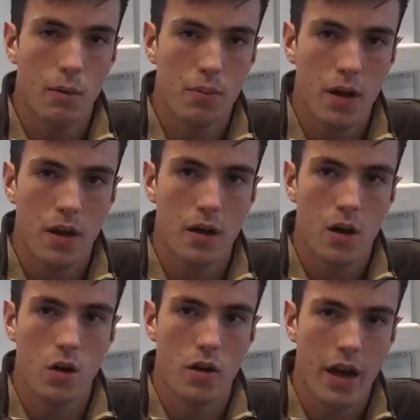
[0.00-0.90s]
Applying
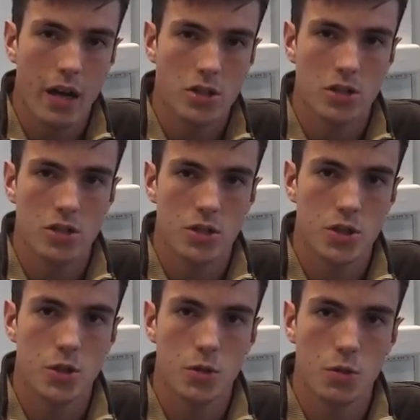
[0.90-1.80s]
early action
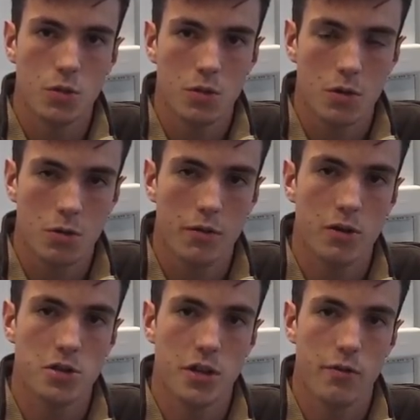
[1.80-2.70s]
to
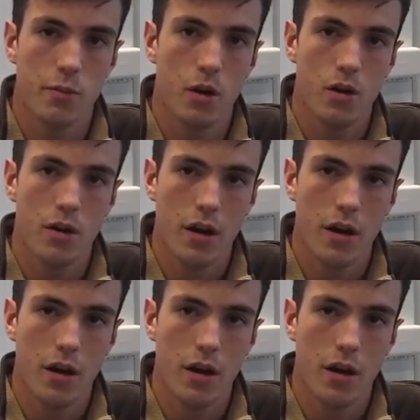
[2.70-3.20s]
University of Vermont